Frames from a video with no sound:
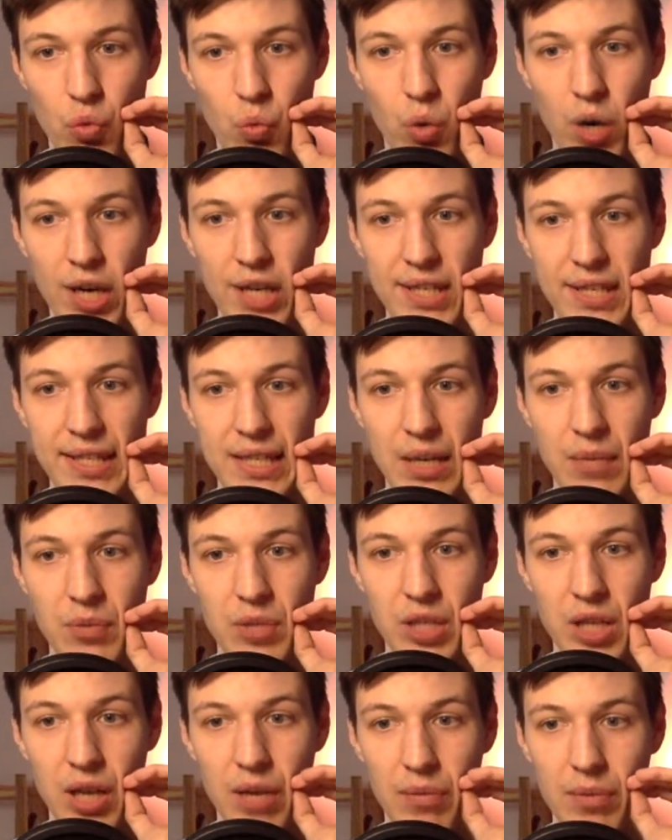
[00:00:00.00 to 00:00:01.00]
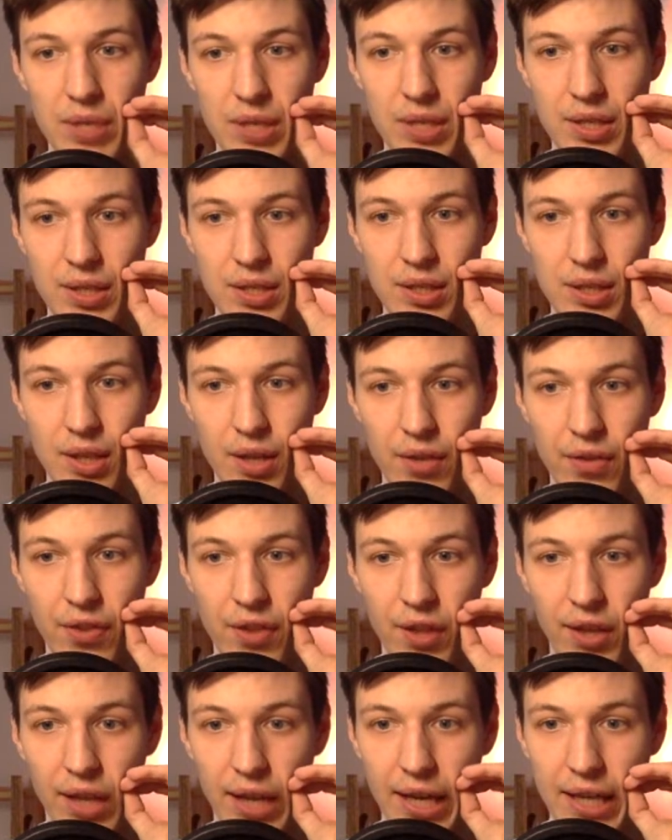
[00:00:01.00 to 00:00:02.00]
why sometimes
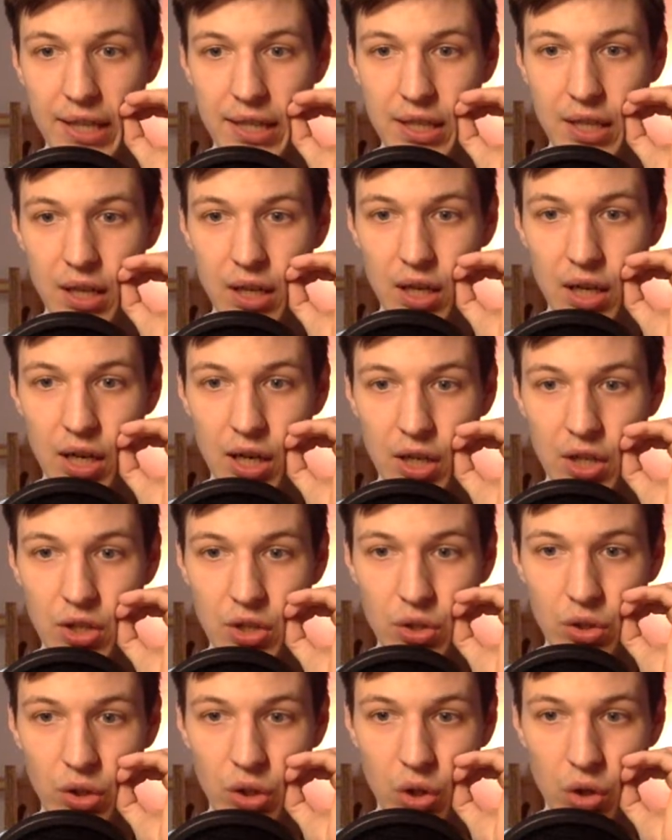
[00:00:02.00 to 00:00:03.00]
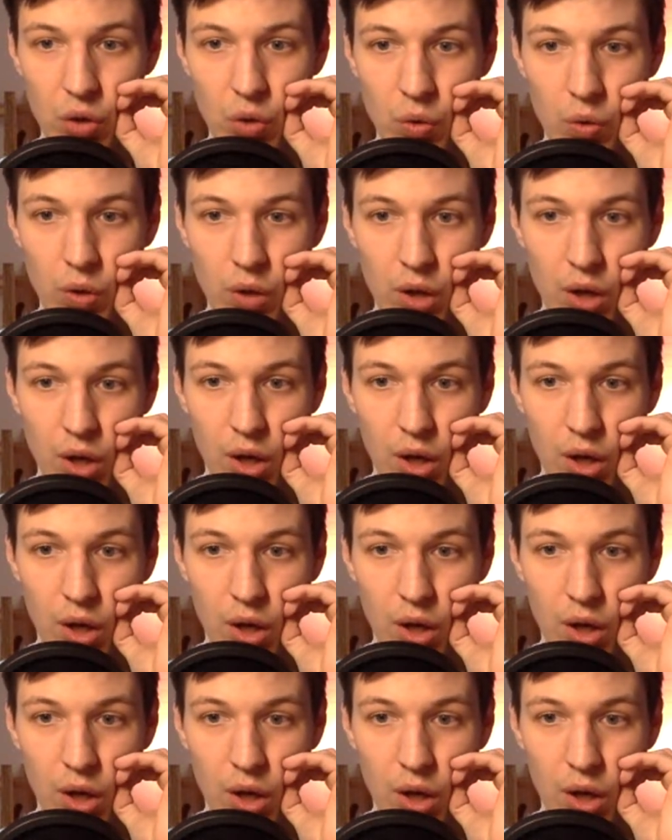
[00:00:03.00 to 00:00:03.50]
the legs are too low